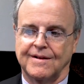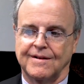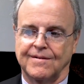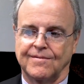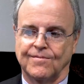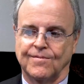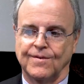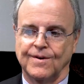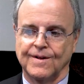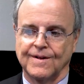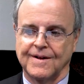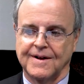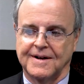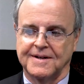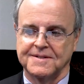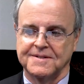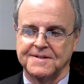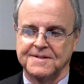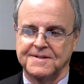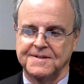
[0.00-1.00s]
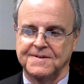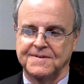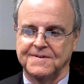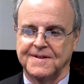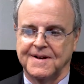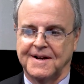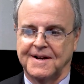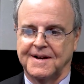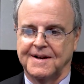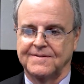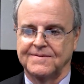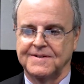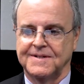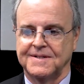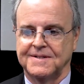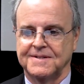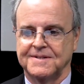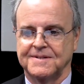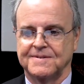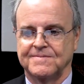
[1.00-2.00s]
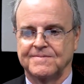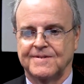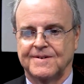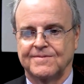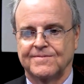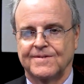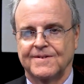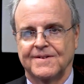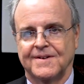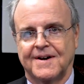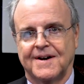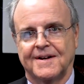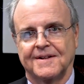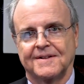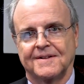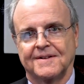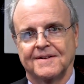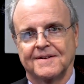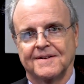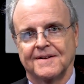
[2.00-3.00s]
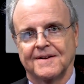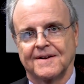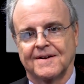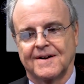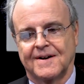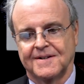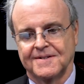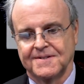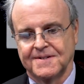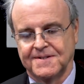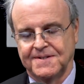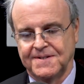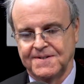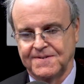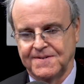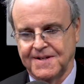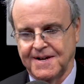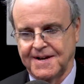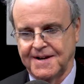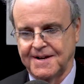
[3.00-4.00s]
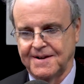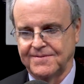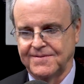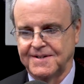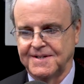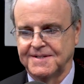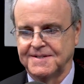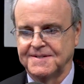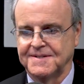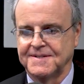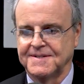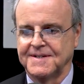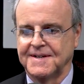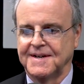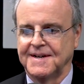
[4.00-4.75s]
will constitute that evidence and what will not constitute that evidence.